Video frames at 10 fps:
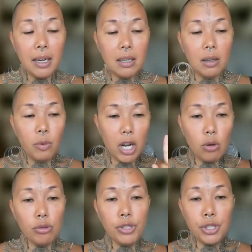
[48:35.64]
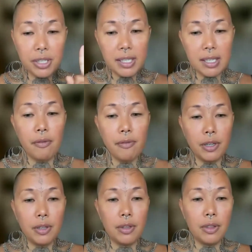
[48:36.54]
But what I also
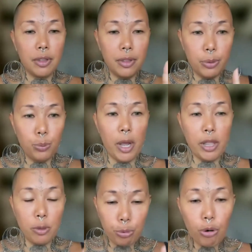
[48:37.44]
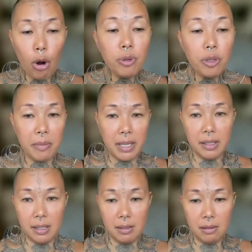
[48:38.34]
discovered, where the problem
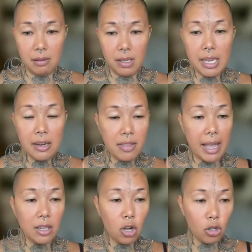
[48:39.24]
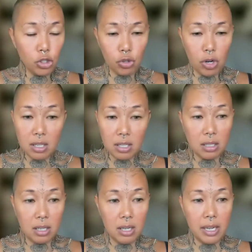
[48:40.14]
is in that
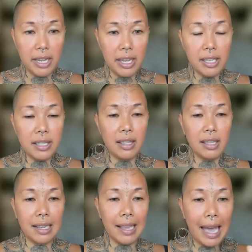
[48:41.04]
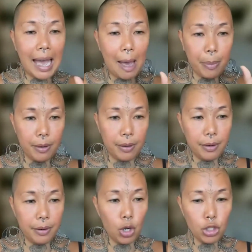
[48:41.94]
construct, is that there's a cap
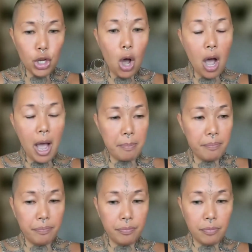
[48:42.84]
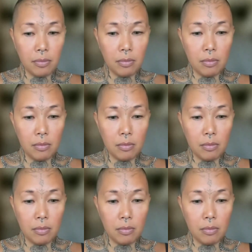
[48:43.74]
on time.